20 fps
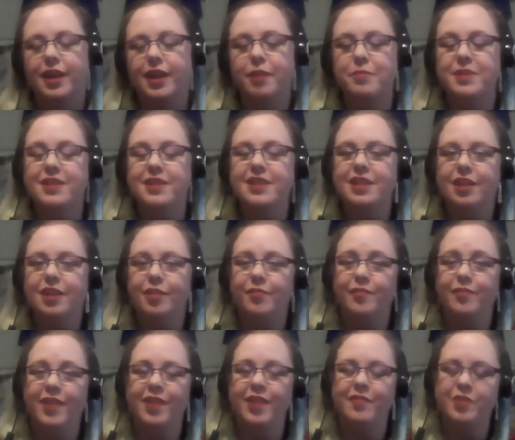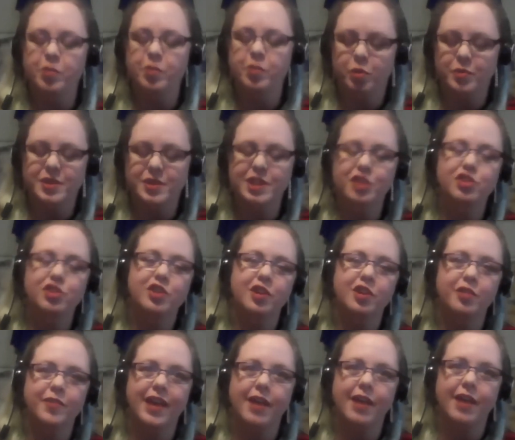I'm in the enviable position
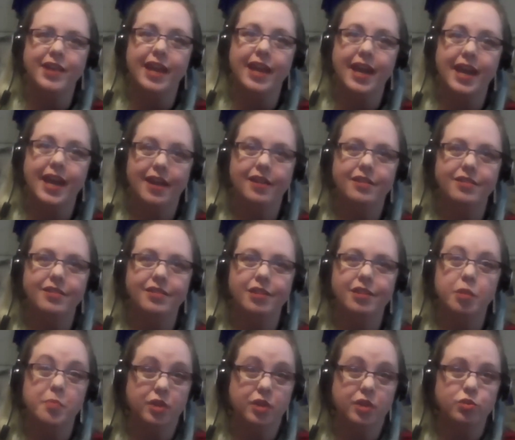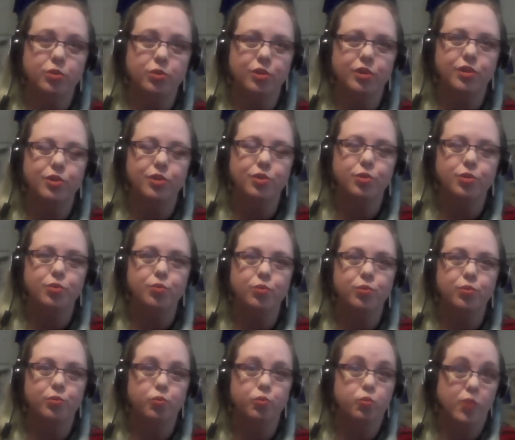of having had a mentor who
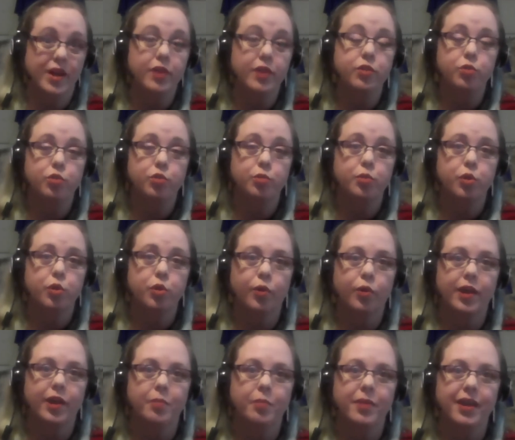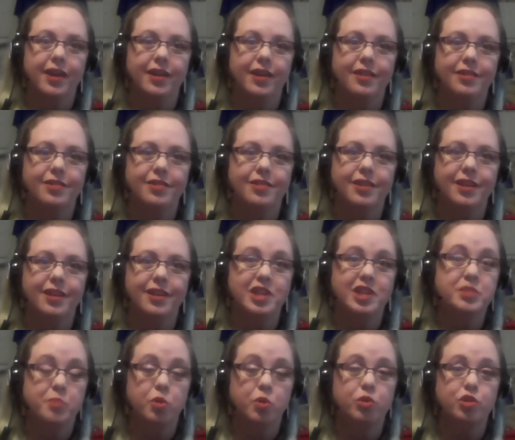went through the program and I
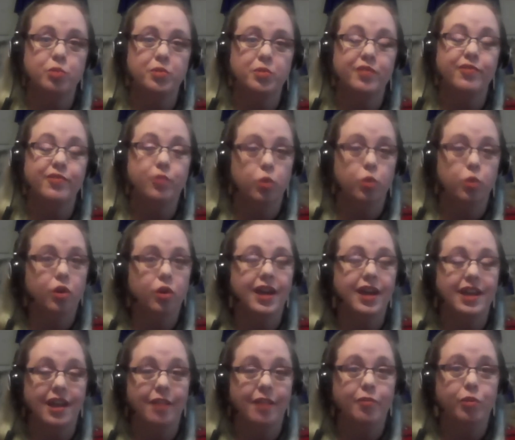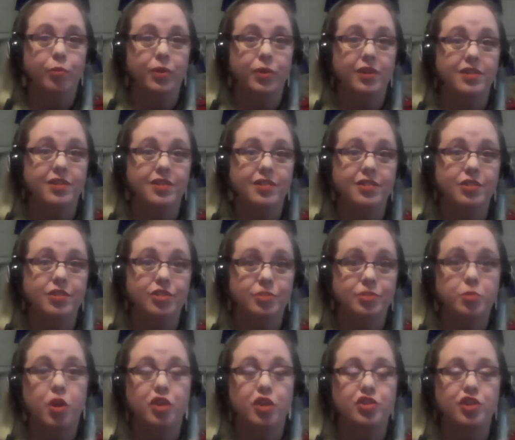spoke to before I ever went to
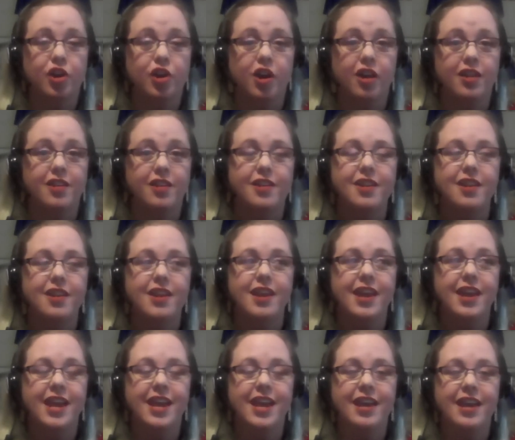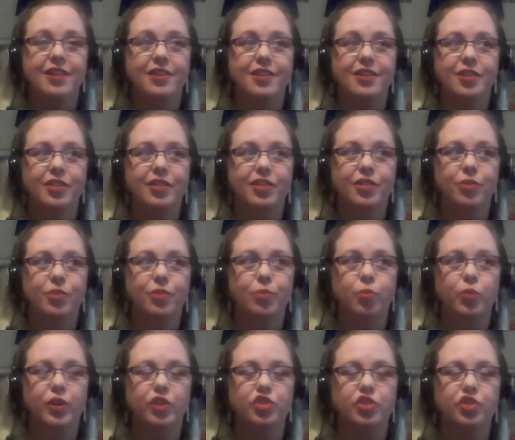Sprott Shaw. And
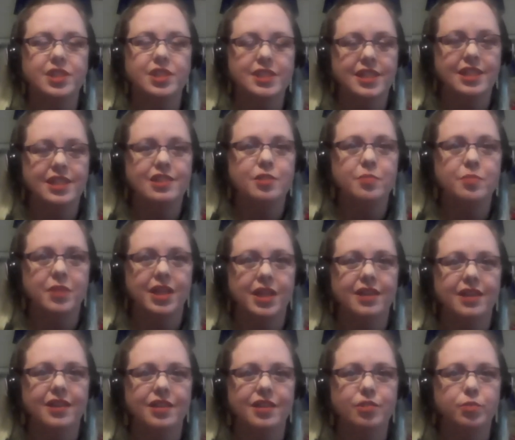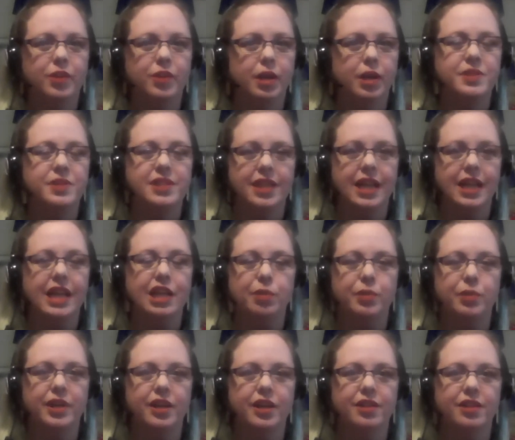what she said to me is what I would say to
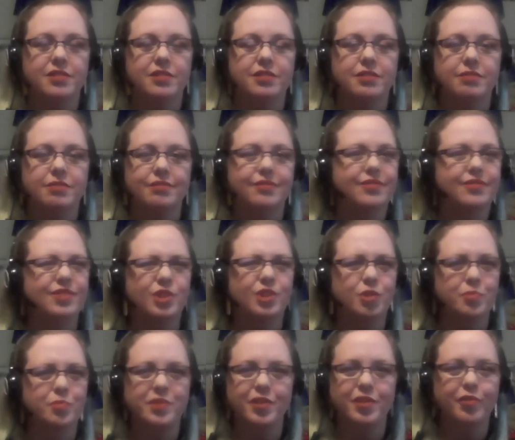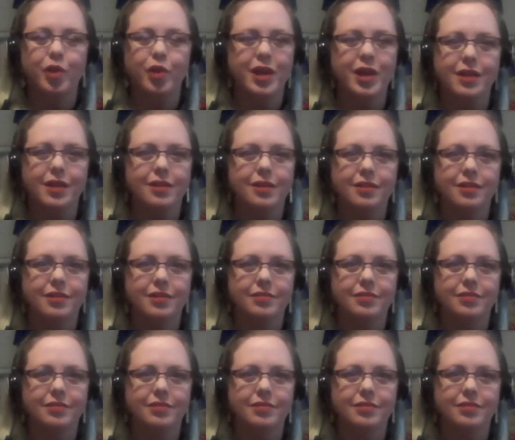anyone else. Don't be afraid.